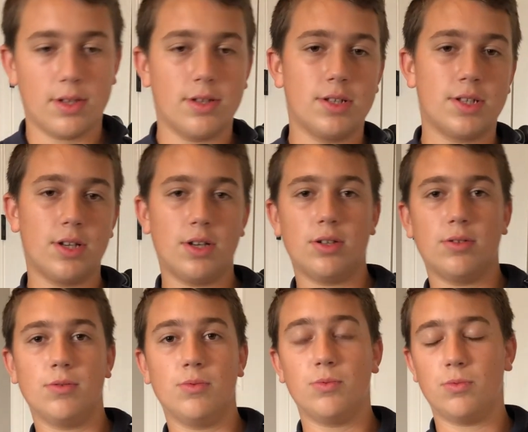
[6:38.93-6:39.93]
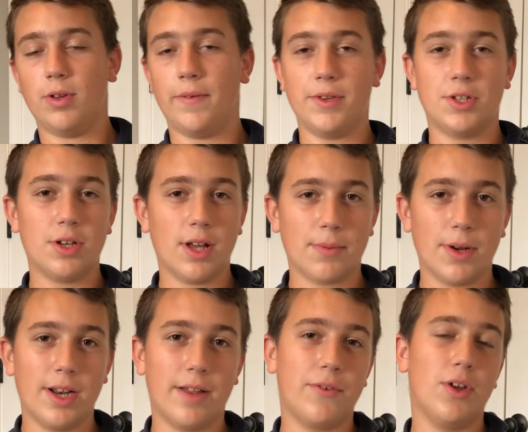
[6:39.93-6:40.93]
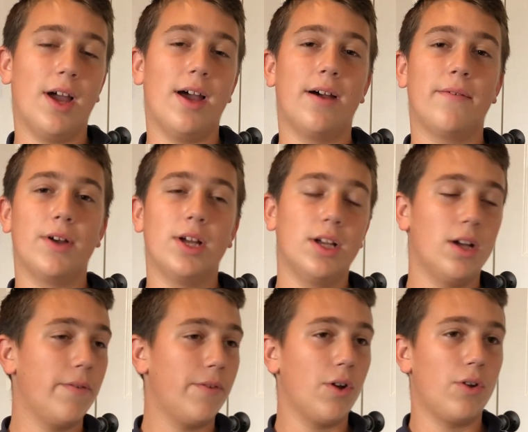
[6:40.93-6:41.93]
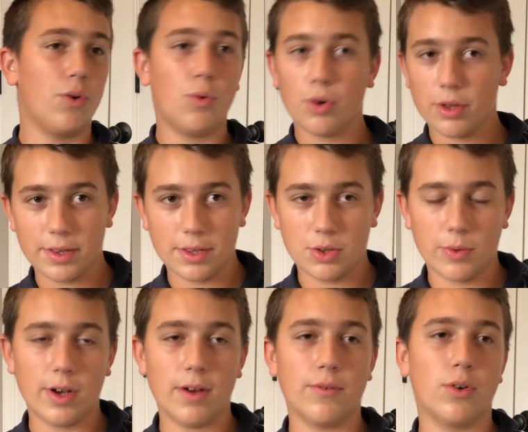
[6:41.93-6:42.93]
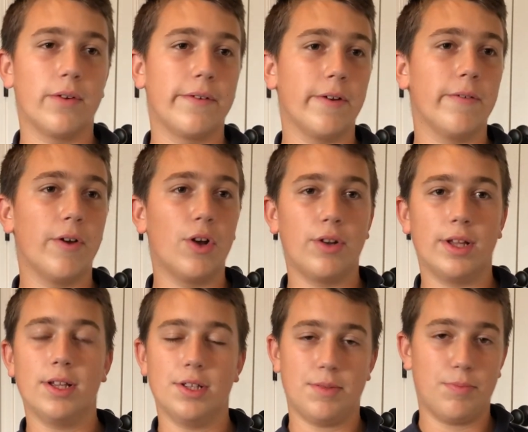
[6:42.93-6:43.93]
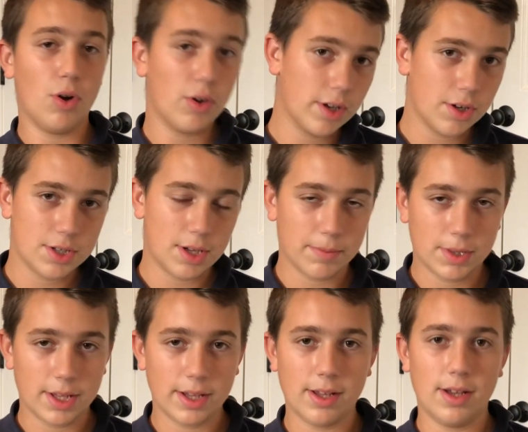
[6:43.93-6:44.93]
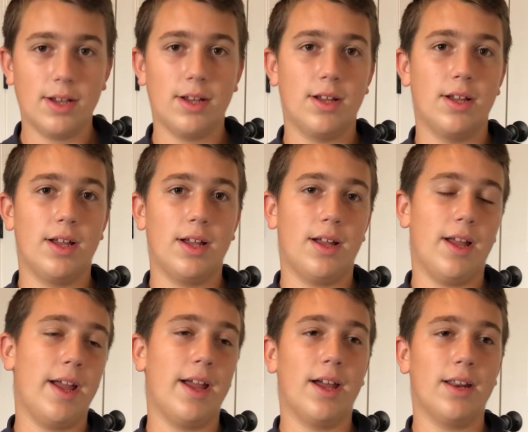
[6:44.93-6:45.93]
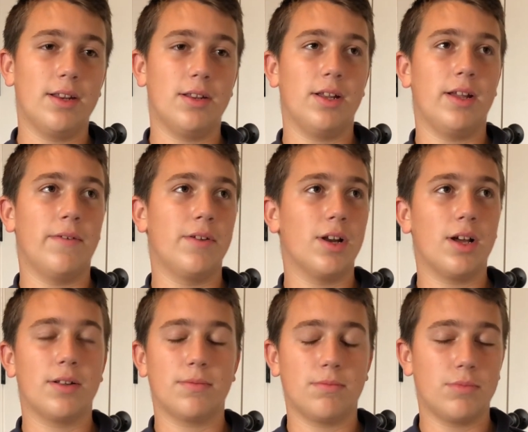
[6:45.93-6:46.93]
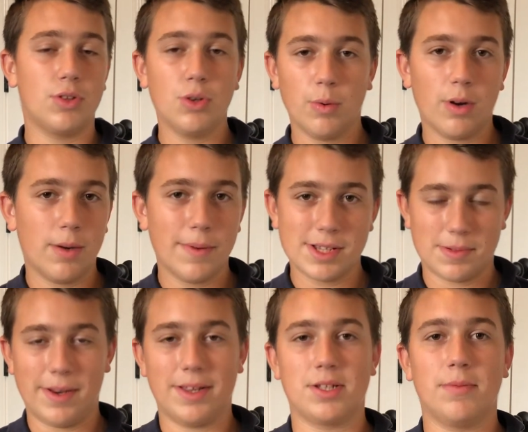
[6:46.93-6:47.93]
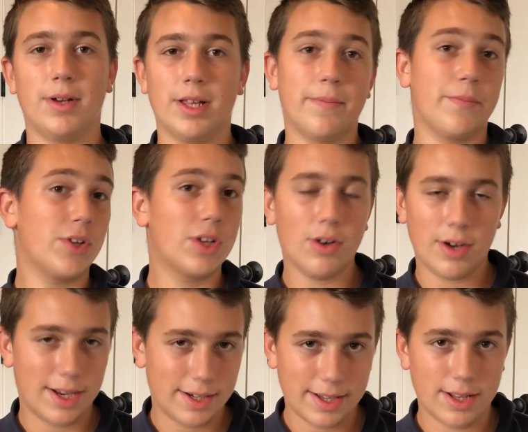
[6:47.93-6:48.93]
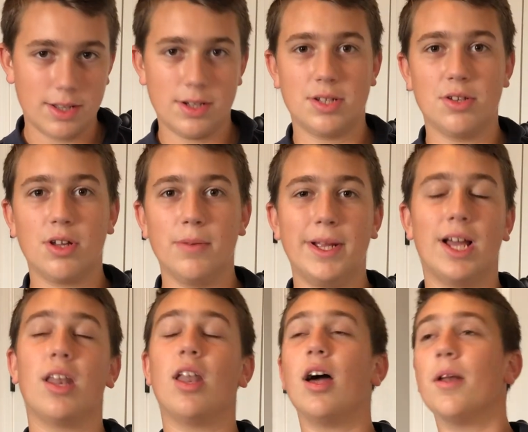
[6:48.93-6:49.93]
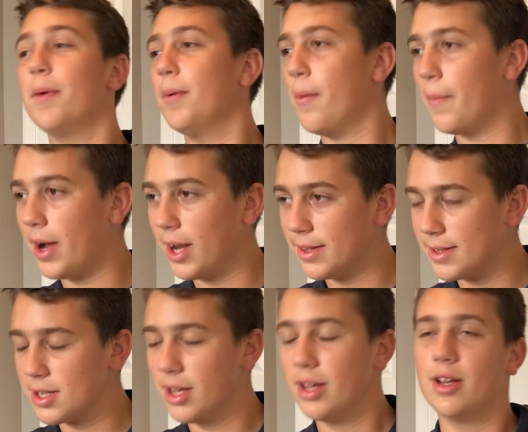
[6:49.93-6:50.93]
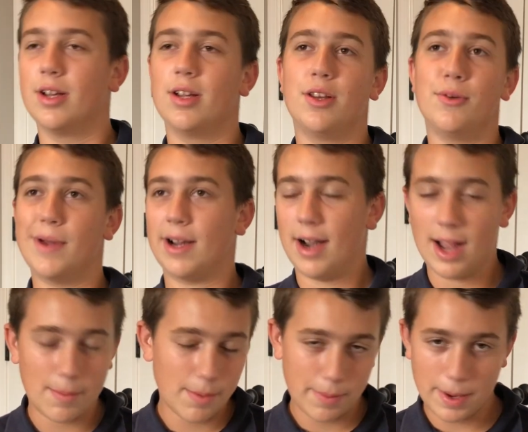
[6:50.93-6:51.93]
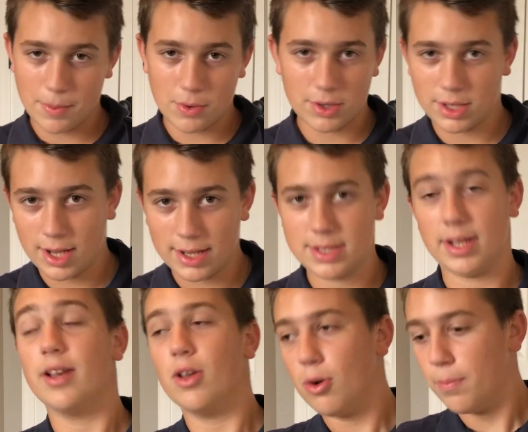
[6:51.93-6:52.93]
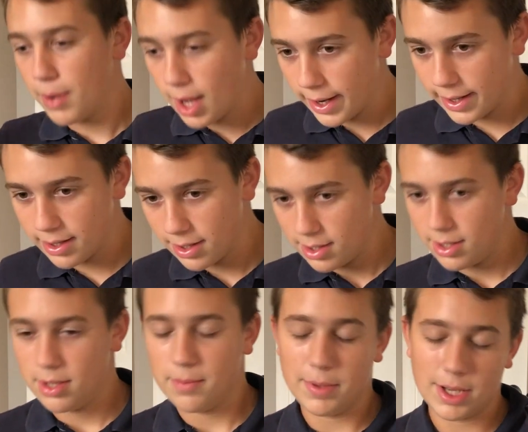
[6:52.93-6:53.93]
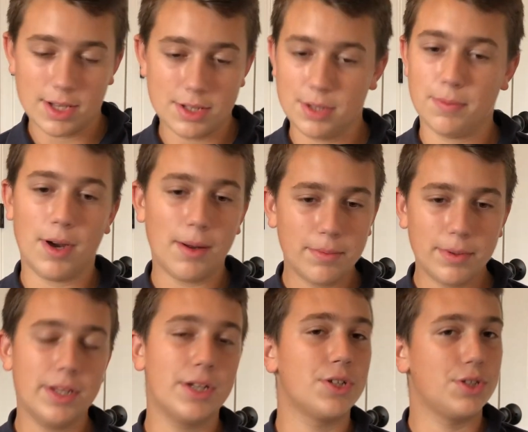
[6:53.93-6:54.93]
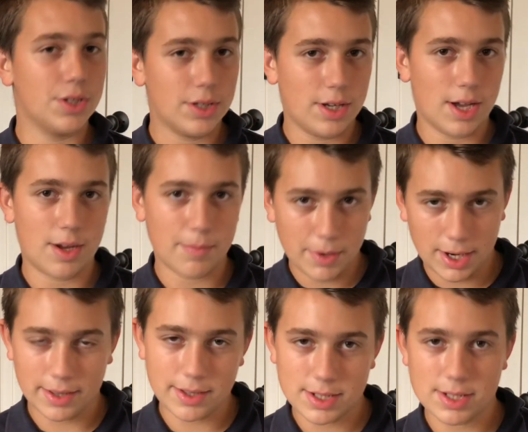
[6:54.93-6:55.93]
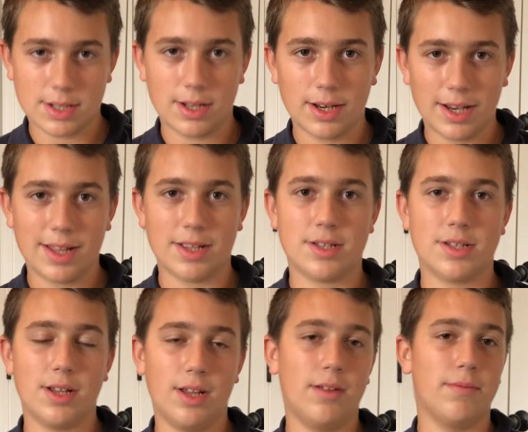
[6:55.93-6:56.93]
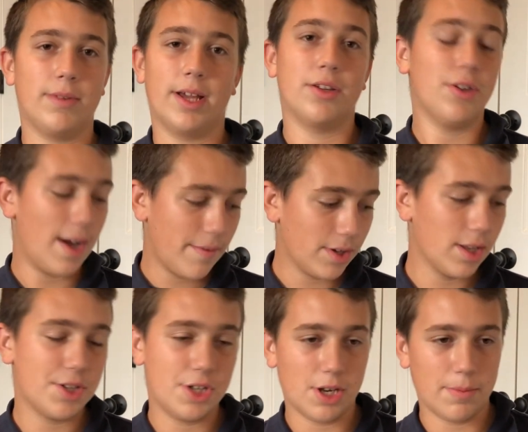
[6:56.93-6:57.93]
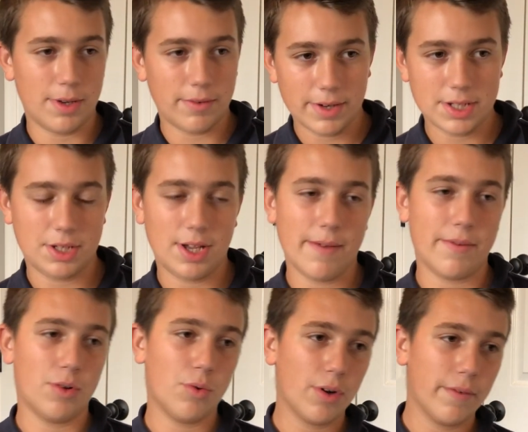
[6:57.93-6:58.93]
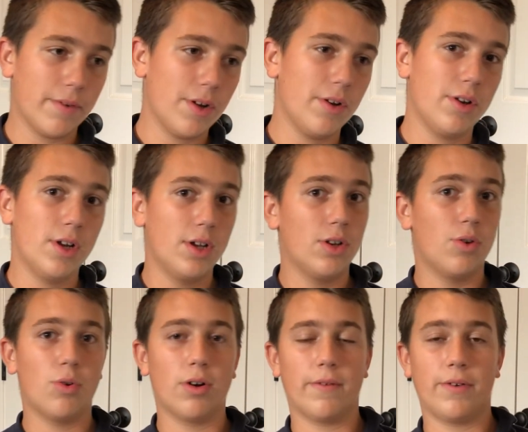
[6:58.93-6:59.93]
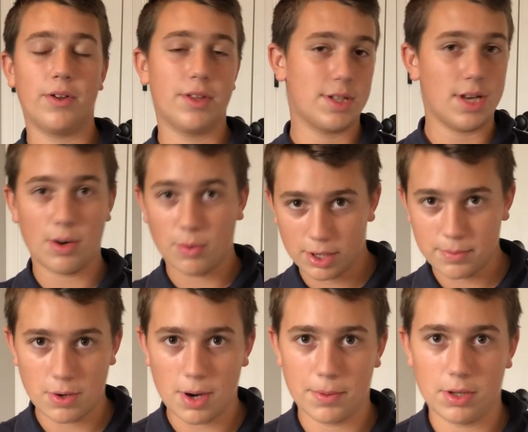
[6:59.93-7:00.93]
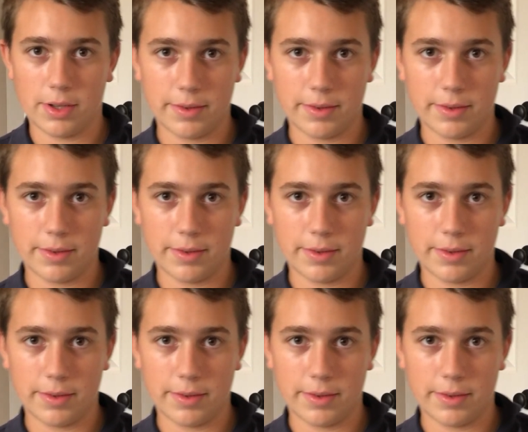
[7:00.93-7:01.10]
so if you should upgrade, if you have a phone older than the 12, or if your phone is broken or something, and if you're not too worried about spending some money, go ahead and get it. There's still going to be a lot of people buying this, no matter how many people online say don't buy it, because you probably should not buy this unless you have a legitimate reason. You have an older phone or a phone that's not working properly.